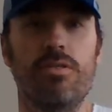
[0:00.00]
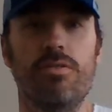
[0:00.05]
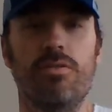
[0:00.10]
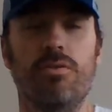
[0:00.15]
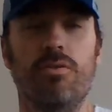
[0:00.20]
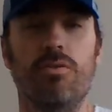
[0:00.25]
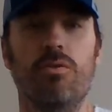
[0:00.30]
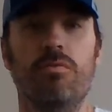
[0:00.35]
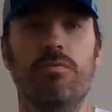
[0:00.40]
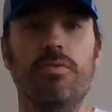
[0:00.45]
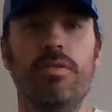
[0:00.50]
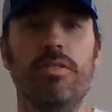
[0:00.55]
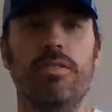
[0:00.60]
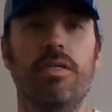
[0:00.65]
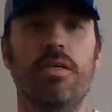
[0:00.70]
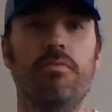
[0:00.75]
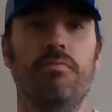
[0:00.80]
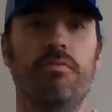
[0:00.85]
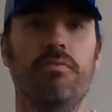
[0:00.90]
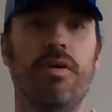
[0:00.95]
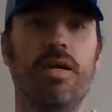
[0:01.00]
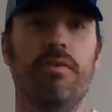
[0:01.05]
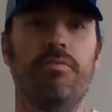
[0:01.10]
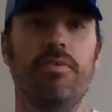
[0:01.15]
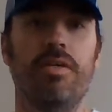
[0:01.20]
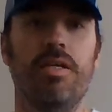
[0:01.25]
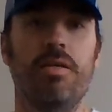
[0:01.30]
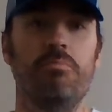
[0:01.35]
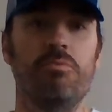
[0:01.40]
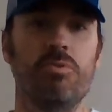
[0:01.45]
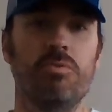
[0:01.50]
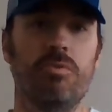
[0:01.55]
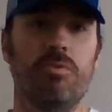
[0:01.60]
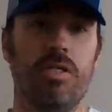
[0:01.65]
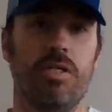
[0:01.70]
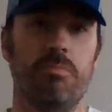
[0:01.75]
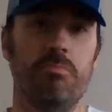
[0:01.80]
So hopefully day five keeps